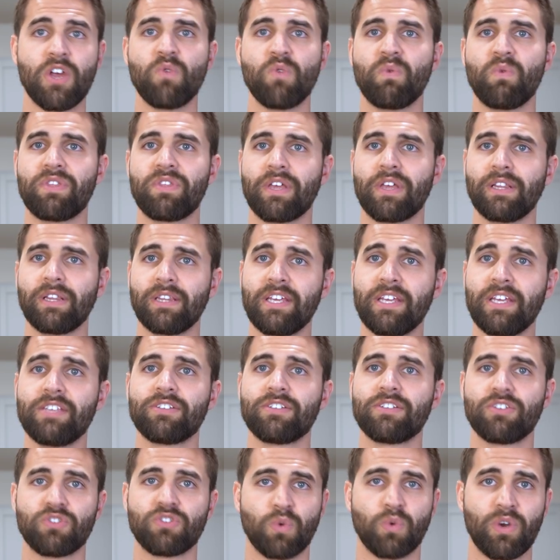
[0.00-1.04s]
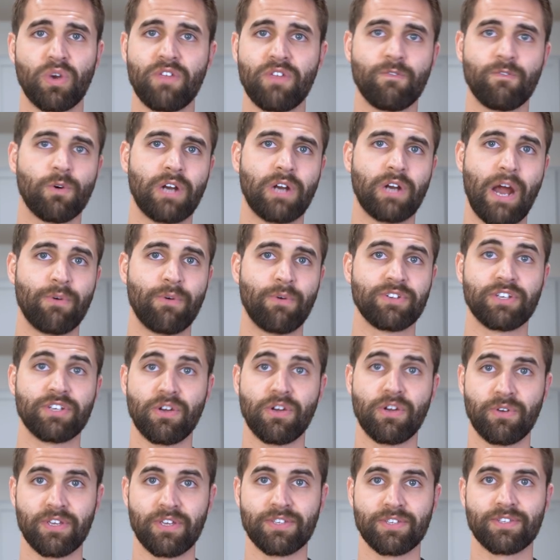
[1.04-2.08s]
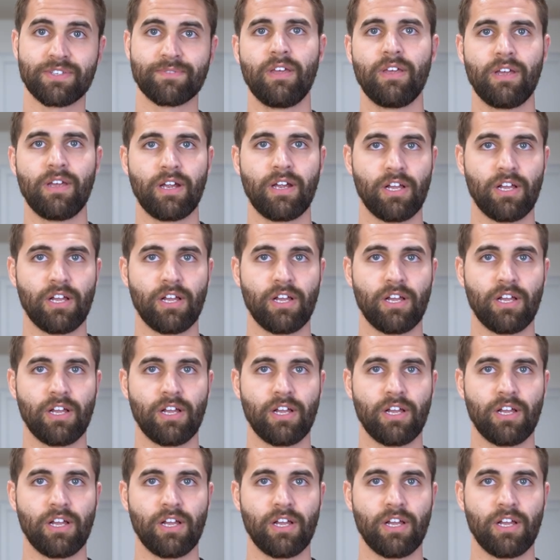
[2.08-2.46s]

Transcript: with at least 24 hours notice,